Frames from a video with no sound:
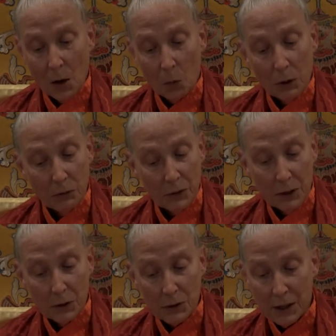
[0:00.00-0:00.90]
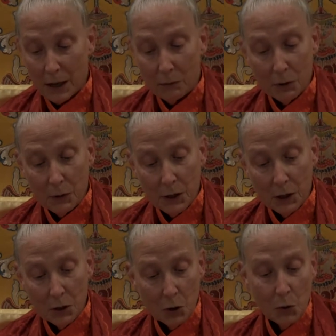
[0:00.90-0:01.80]
One feels that
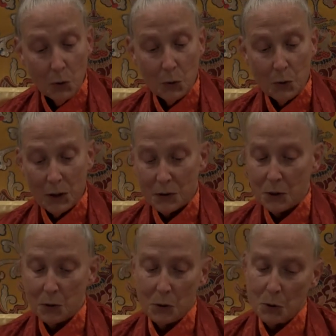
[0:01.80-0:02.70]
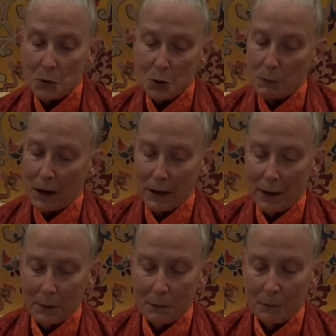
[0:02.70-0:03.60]
everything new is introduced by
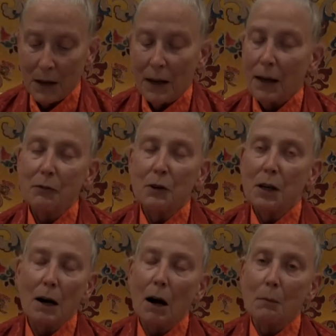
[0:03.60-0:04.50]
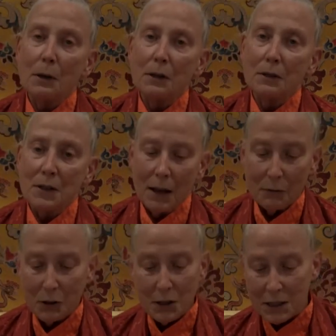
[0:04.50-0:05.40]
him, every garment,
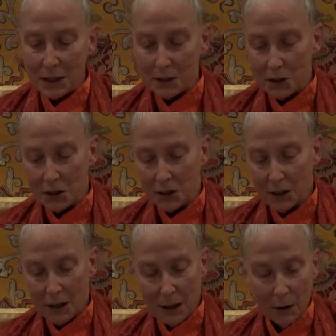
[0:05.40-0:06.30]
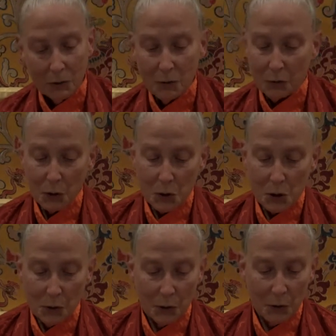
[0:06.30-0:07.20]
every dish, every
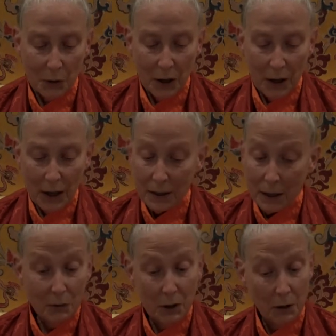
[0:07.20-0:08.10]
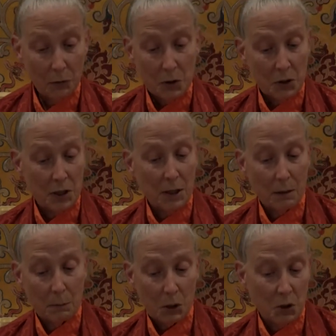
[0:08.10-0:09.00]
virtue, and even every
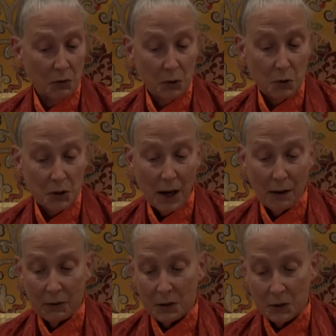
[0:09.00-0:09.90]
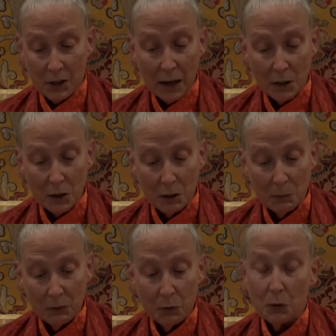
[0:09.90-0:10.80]
sin must first have his sanction
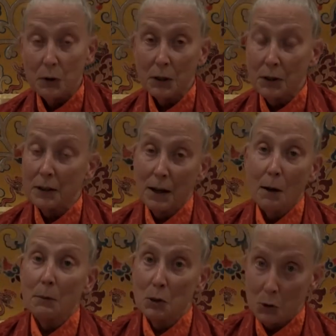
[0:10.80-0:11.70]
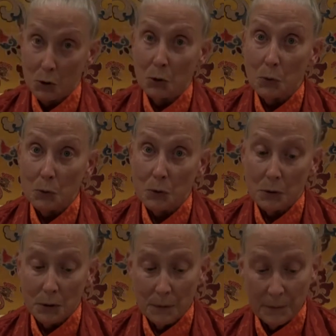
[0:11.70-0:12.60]
before it can come into use.